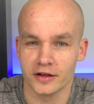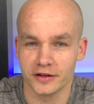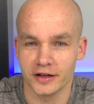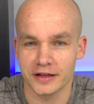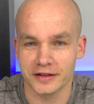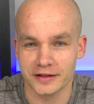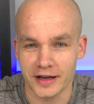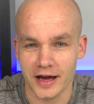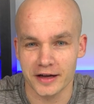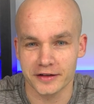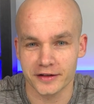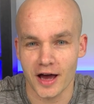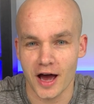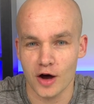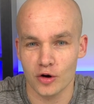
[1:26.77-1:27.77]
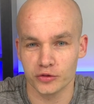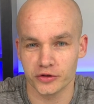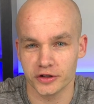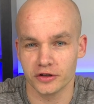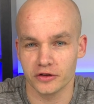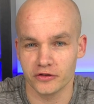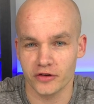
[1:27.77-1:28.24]
that night out
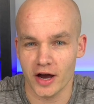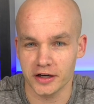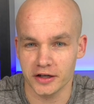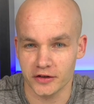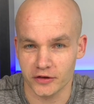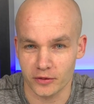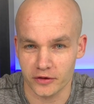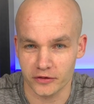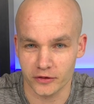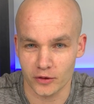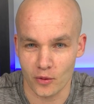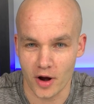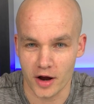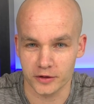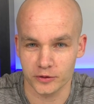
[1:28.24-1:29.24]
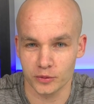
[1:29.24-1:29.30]
in a Chinese restaurant